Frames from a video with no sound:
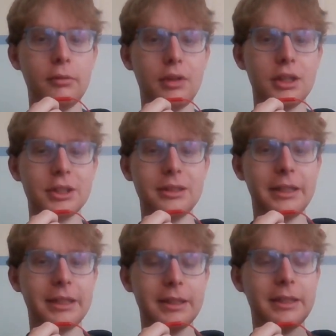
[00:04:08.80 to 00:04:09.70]
I watched
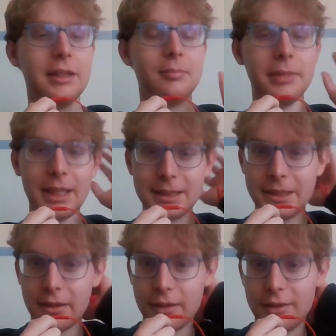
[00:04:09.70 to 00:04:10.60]
in
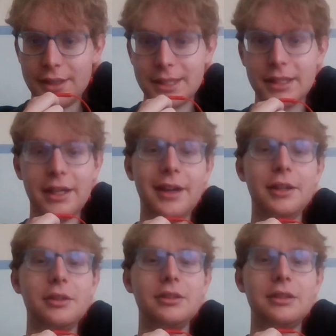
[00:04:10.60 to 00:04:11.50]
passing this
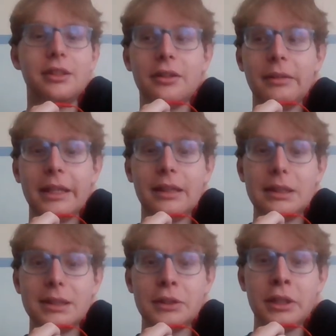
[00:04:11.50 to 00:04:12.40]
guy on
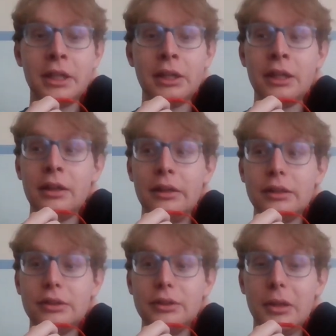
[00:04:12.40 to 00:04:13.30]
this
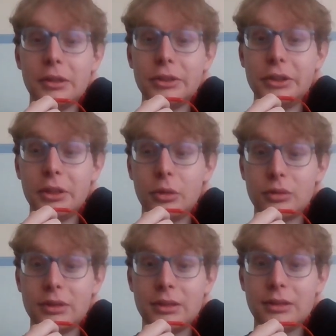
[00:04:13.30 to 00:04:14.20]
talk show,
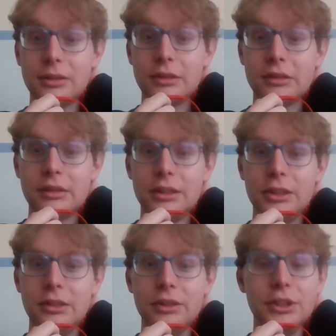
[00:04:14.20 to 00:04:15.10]

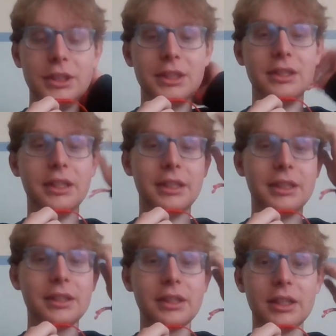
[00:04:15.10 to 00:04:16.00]
just
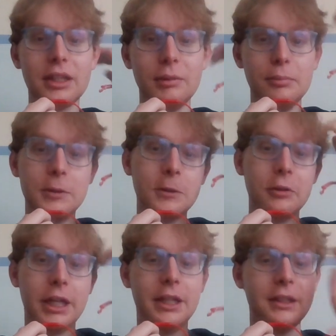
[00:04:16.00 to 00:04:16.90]

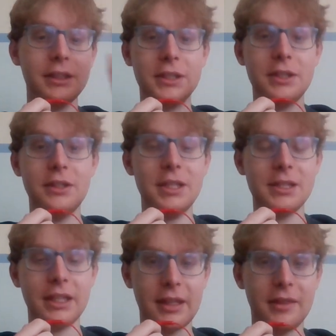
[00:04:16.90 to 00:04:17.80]
creating
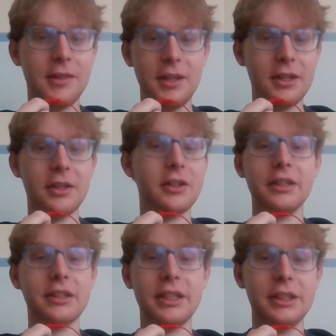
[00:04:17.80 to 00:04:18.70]
this theater
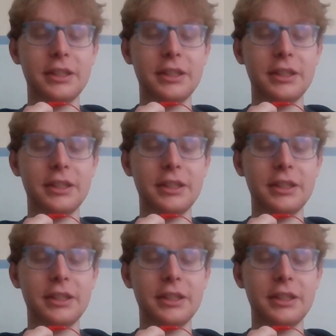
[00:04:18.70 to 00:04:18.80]
and